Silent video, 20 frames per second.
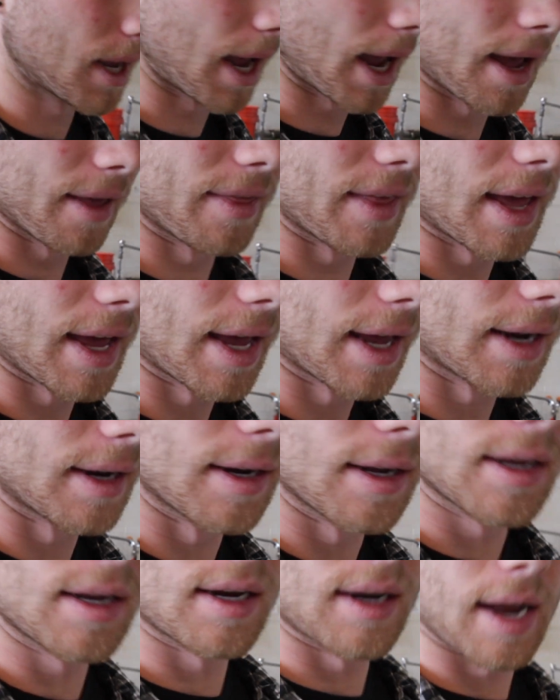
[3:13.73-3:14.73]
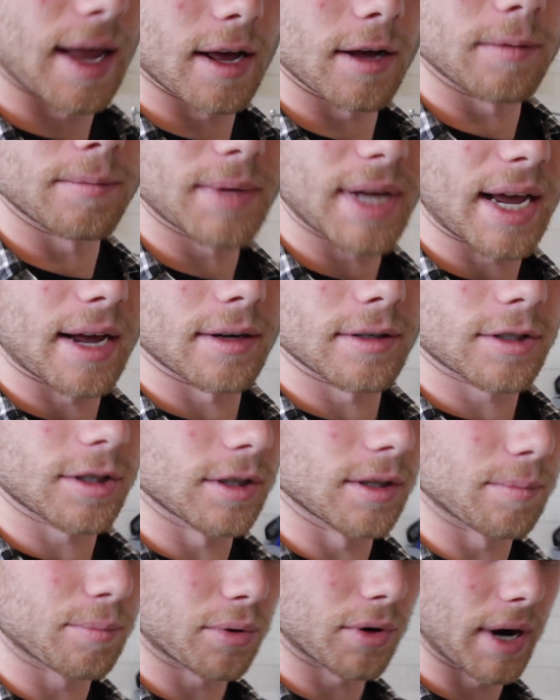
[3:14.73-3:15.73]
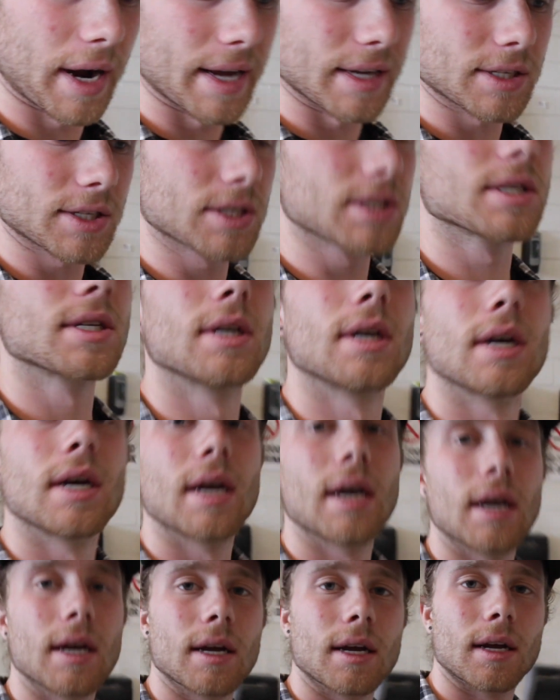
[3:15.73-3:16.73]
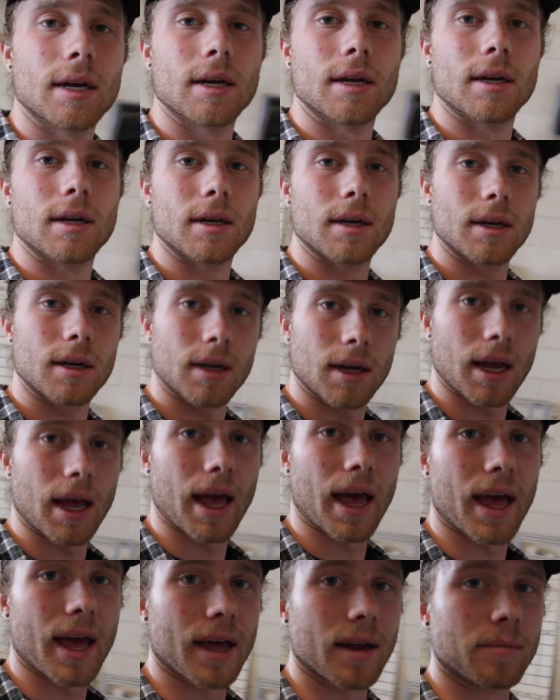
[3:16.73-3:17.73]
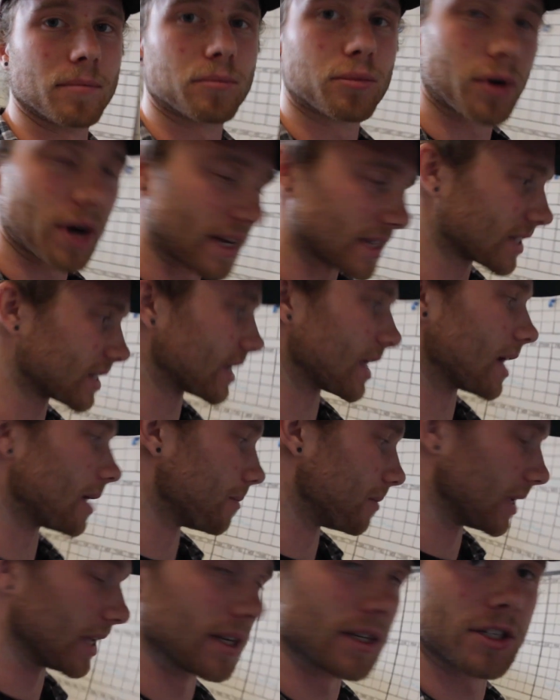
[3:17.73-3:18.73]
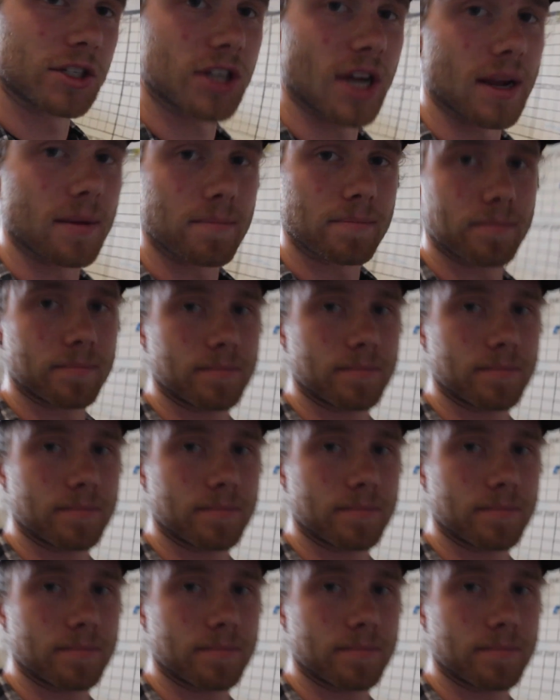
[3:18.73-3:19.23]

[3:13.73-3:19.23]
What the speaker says: and then nail them down to the press and press them into shape.